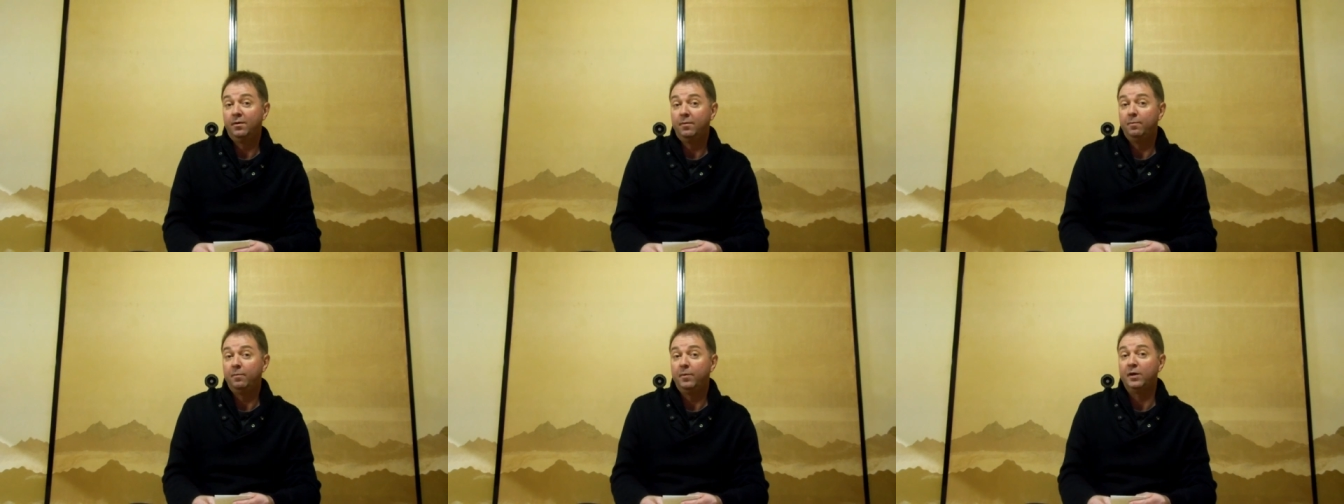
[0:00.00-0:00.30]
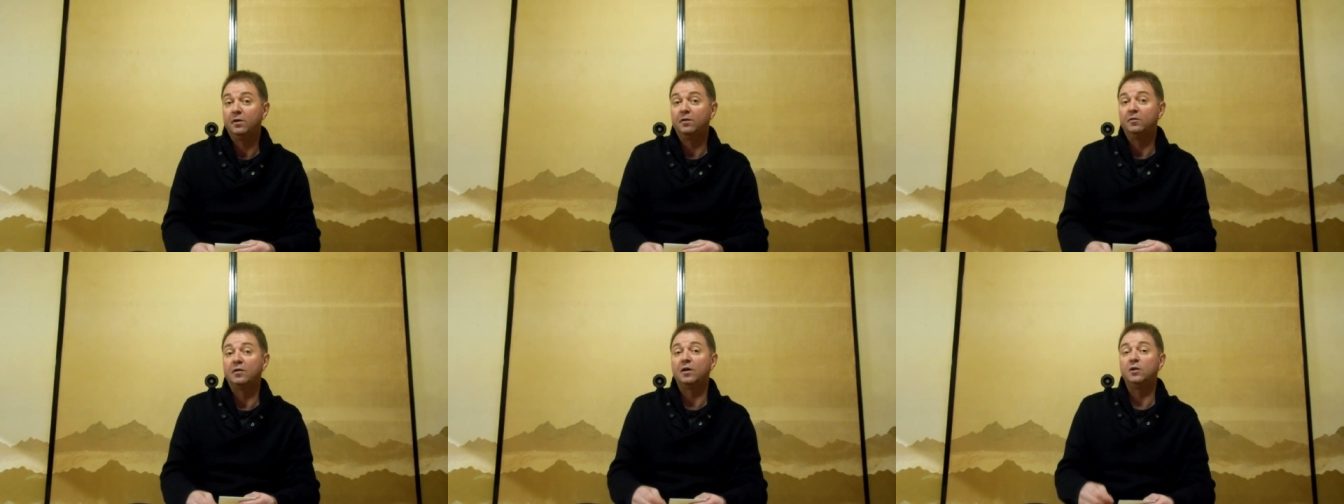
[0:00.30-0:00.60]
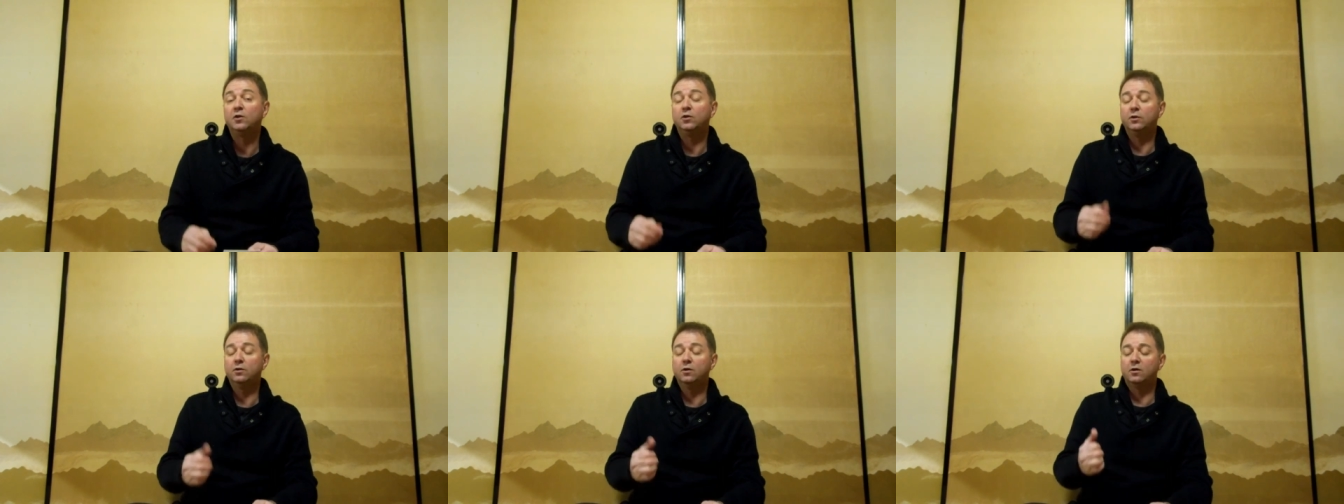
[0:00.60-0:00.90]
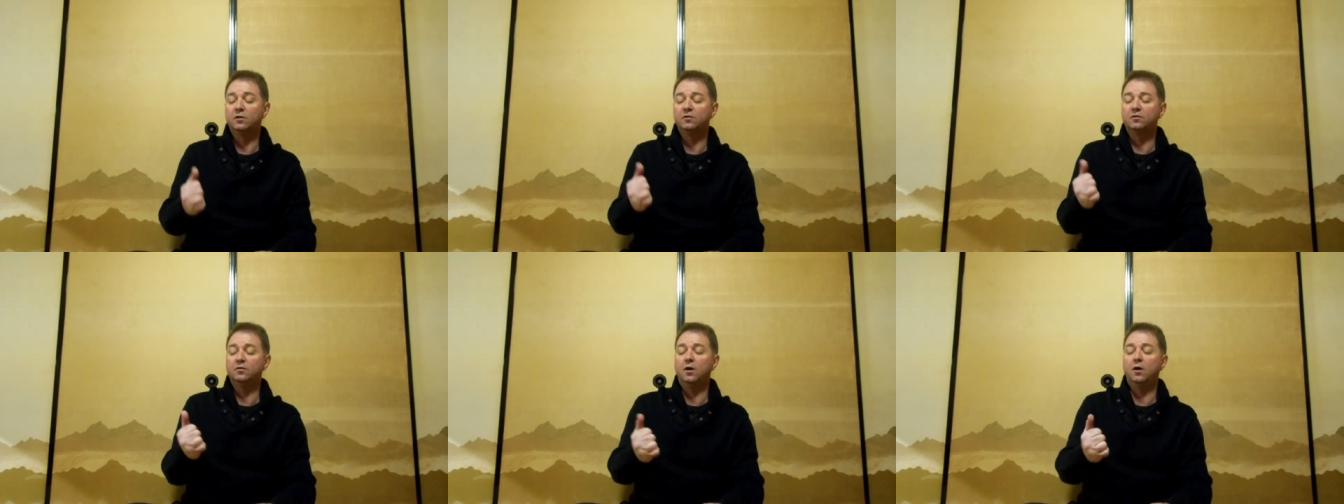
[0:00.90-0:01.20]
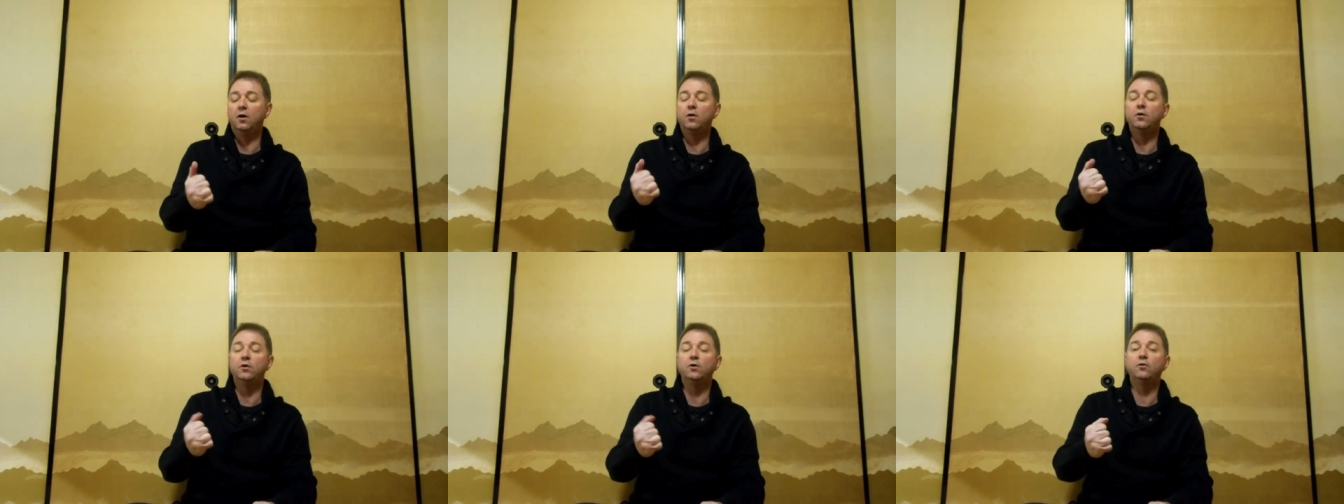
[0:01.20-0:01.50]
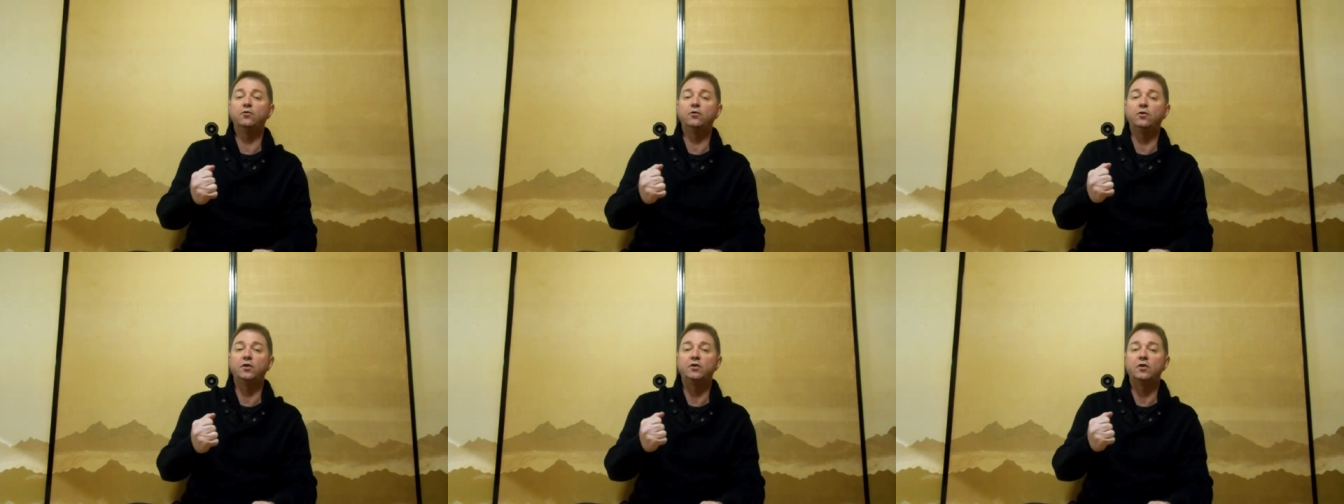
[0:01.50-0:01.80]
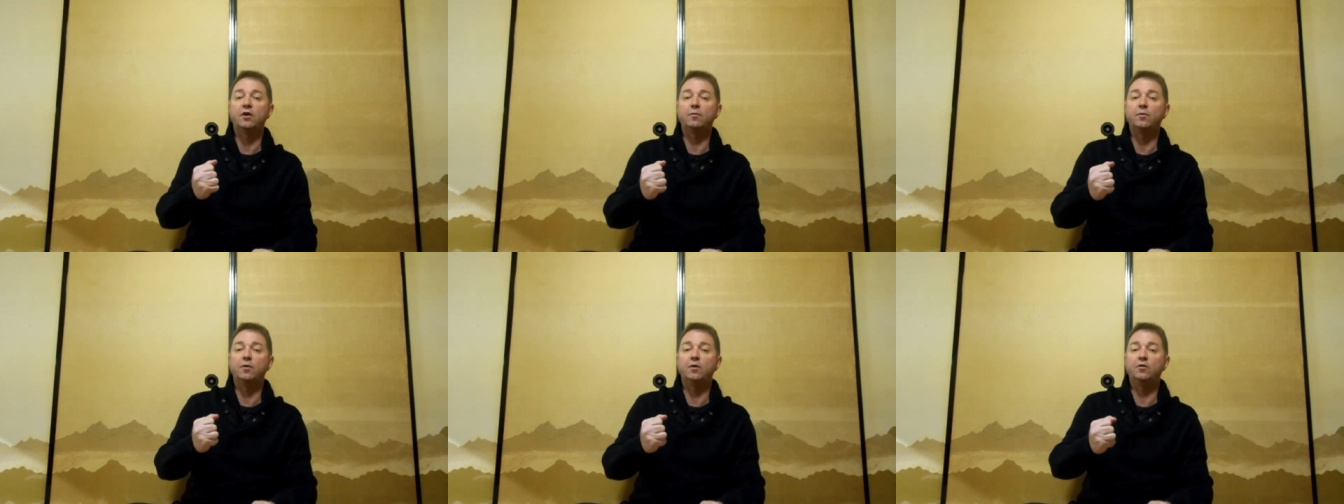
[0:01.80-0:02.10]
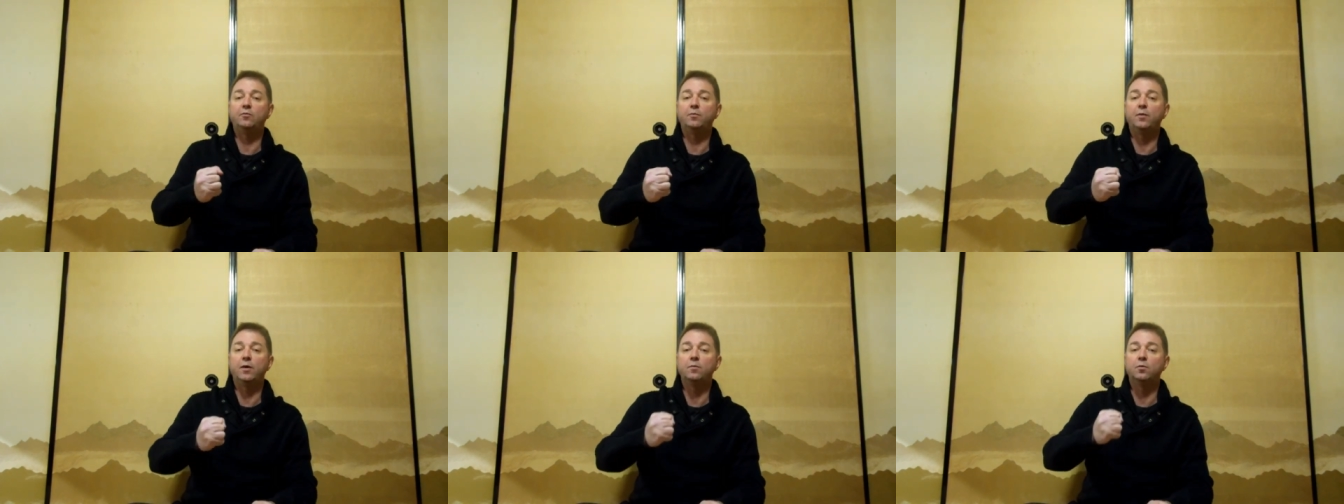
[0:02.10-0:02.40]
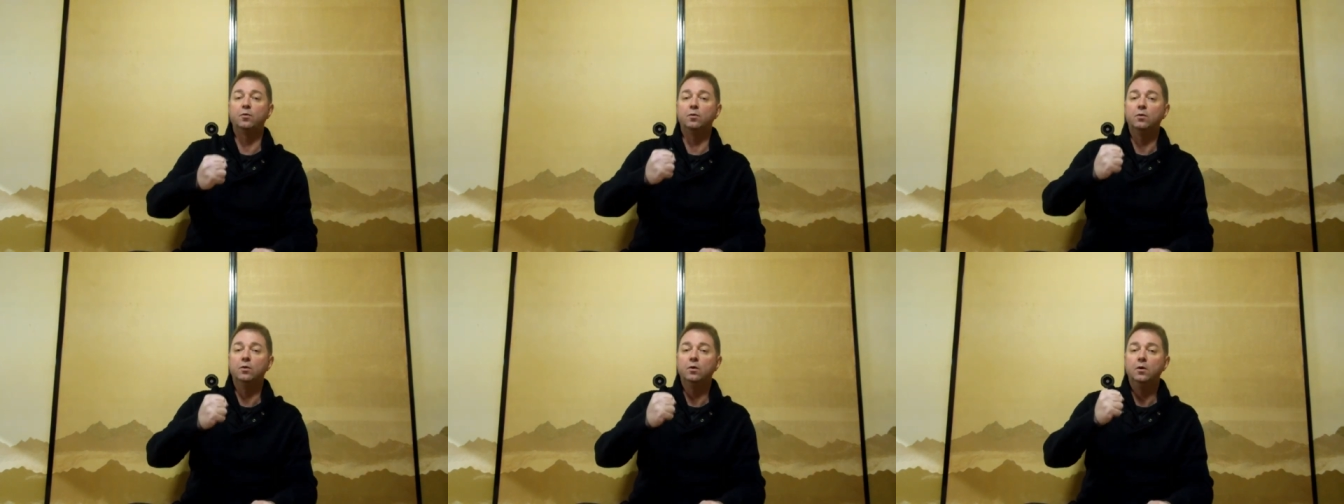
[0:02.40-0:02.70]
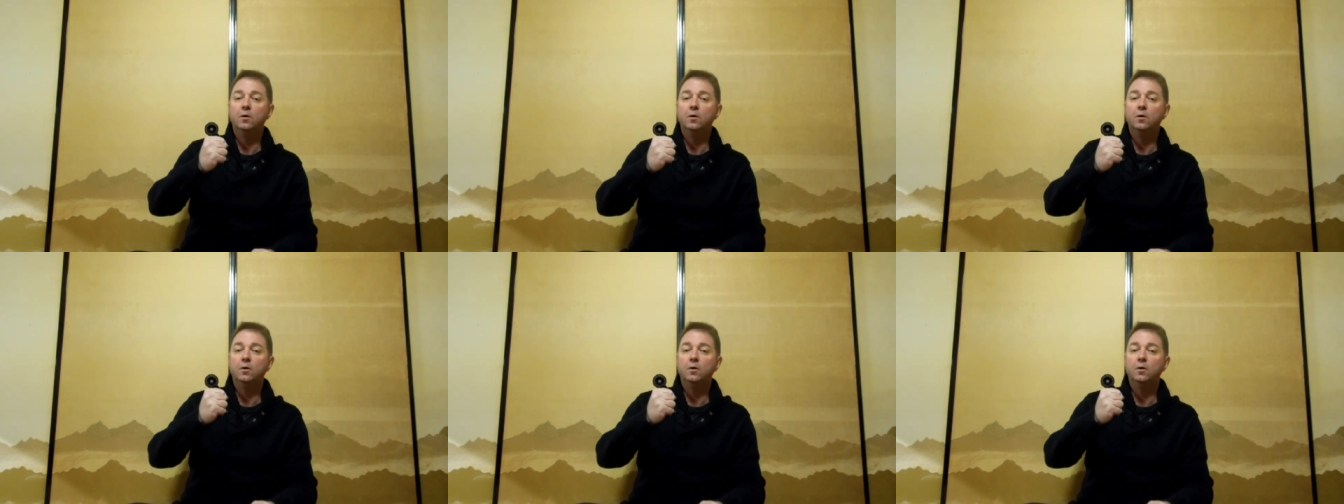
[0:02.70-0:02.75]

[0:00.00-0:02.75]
Because as you guys know, usually Japanese people